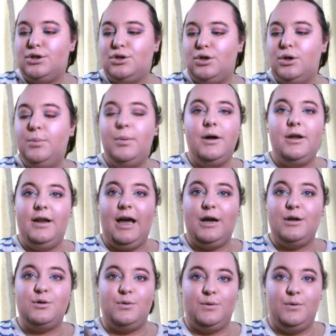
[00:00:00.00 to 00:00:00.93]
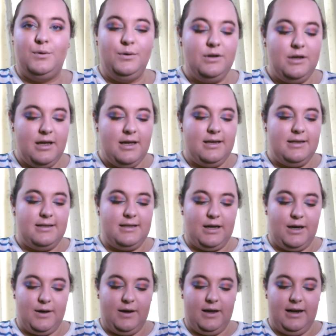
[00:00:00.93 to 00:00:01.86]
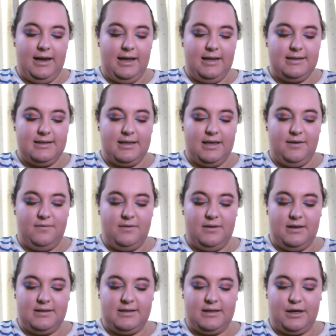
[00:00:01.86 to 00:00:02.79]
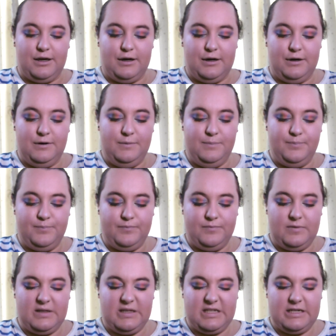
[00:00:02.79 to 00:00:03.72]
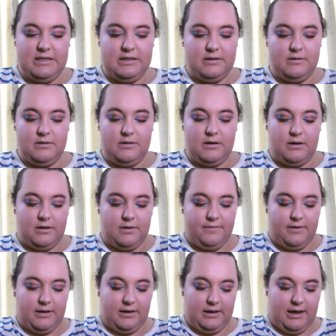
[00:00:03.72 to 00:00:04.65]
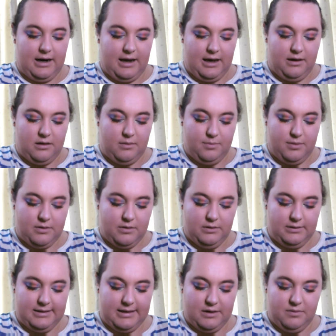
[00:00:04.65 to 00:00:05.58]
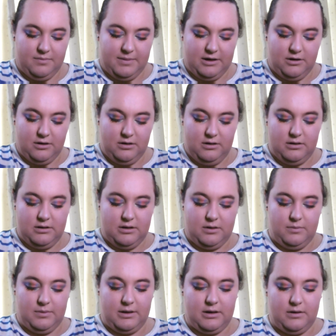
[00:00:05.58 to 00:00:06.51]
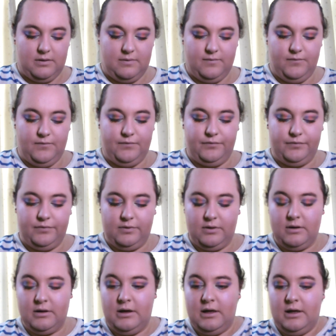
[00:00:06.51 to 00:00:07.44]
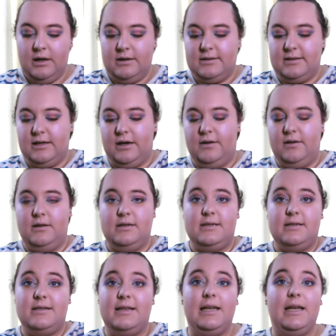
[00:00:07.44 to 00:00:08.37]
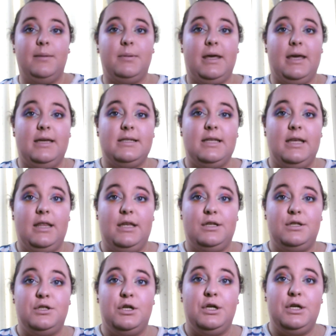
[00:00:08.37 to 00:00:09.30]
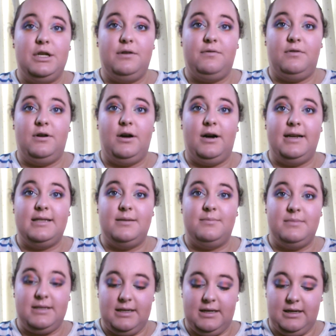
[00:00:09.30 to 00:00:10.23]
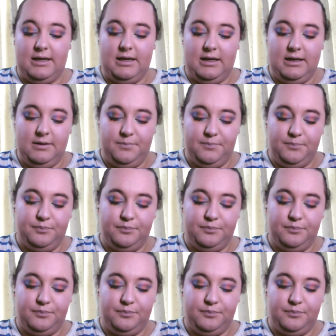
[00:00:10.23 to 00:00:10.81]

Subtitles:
Supernatural. So let's give this a go. Oh, if I can get it out of the box, that would be good. There we go. So this is a lip kit. So there's two different items in here.